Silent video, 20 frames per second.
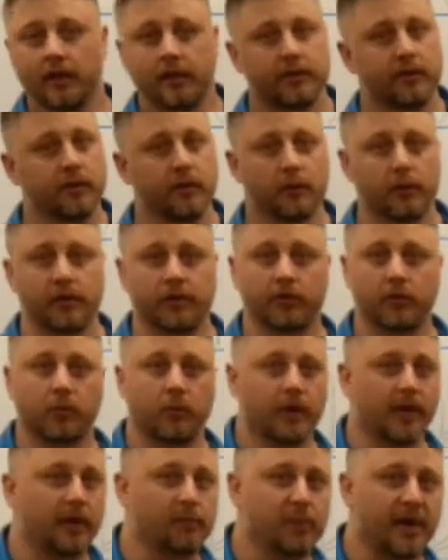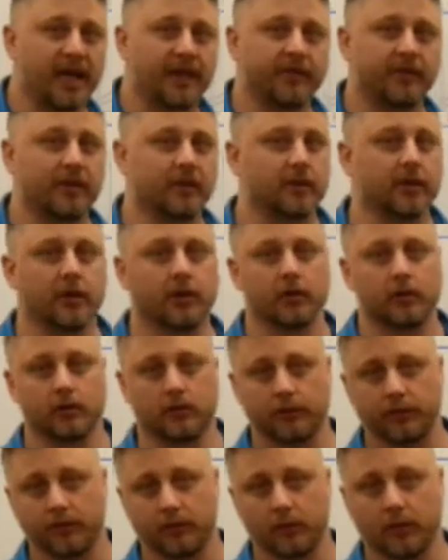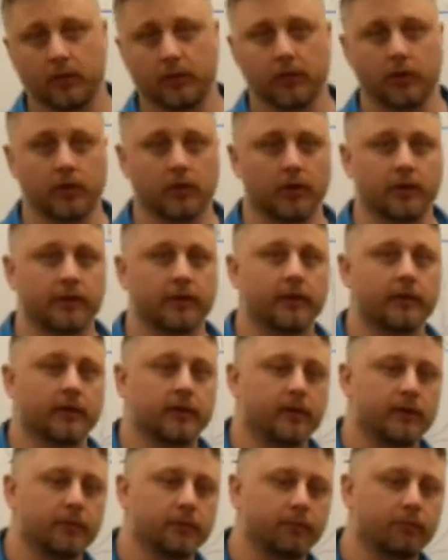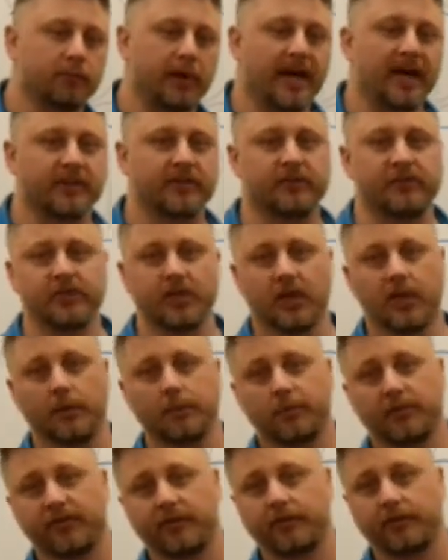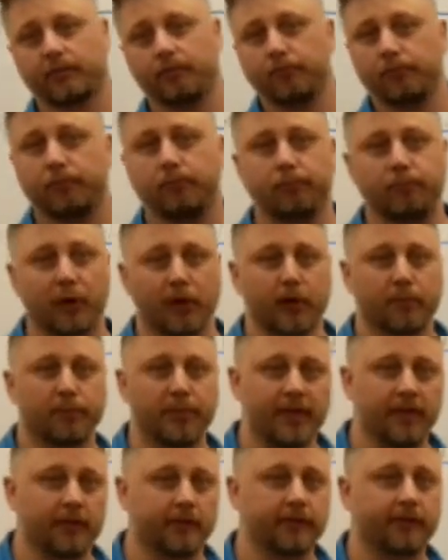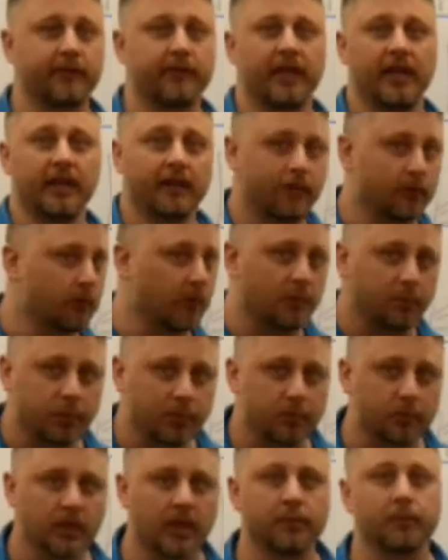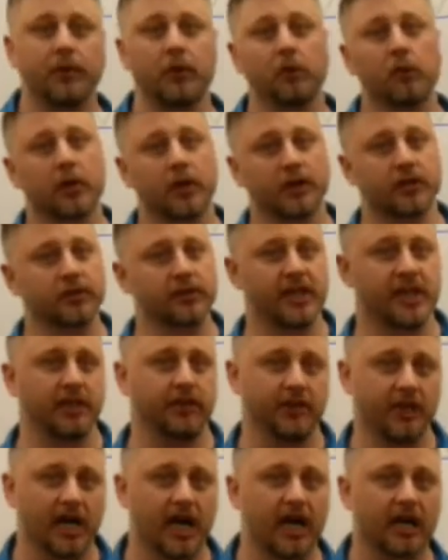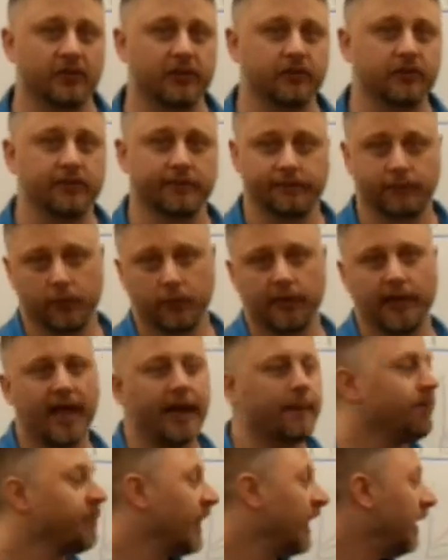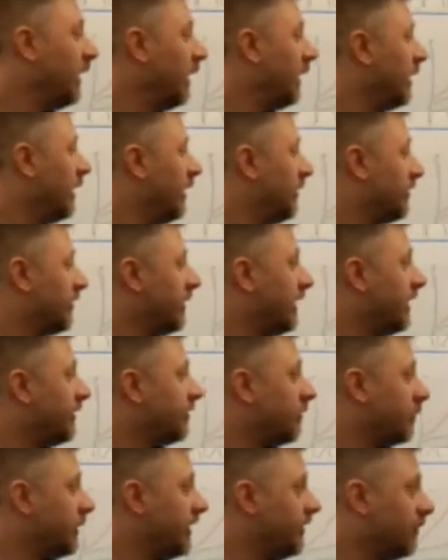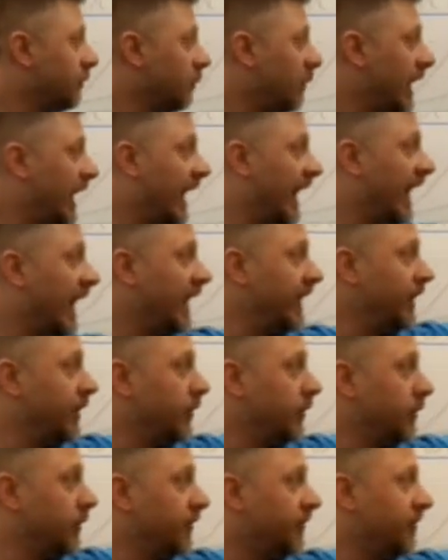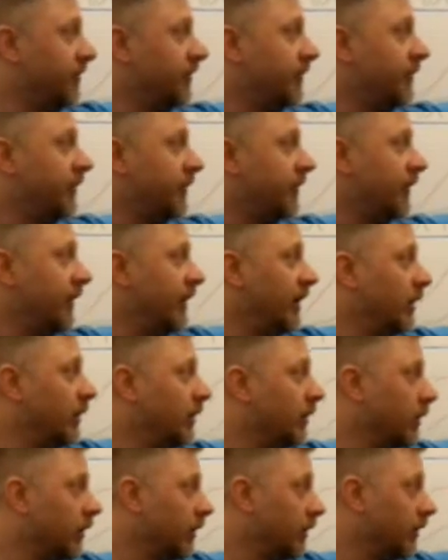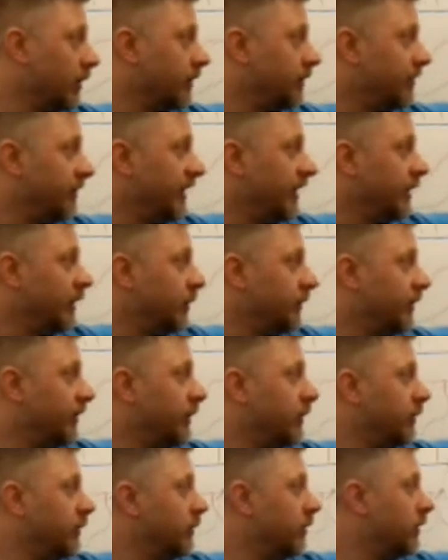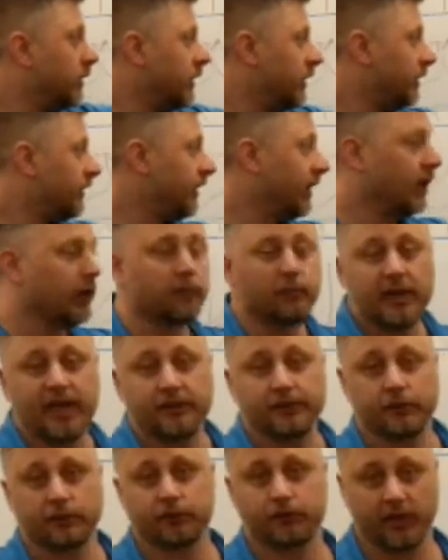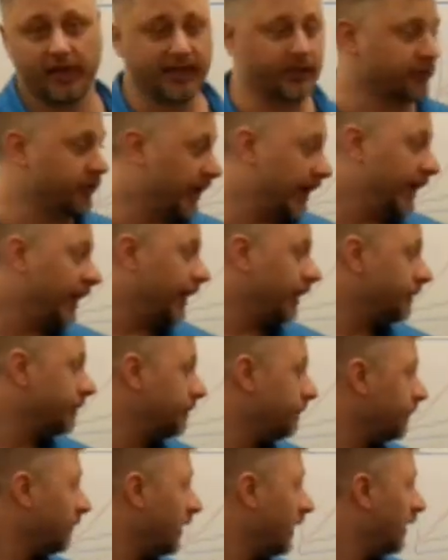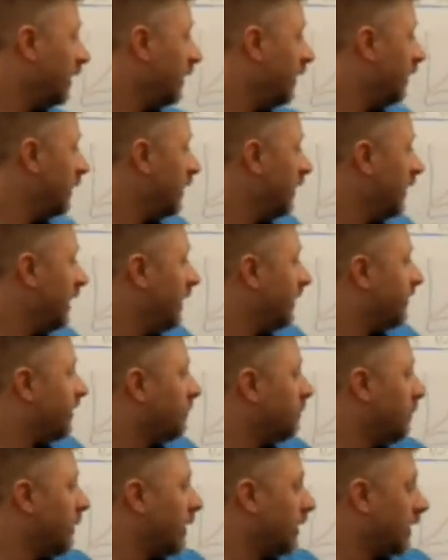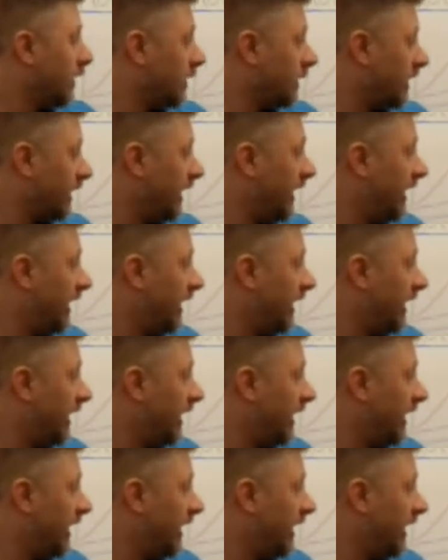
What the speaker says: doing 20 bicep curls or box jumps, burpees into a pull-up. You are exchanging oxygen for that. And so that's the reason why I use VO2 to help measure strength training. it's a marked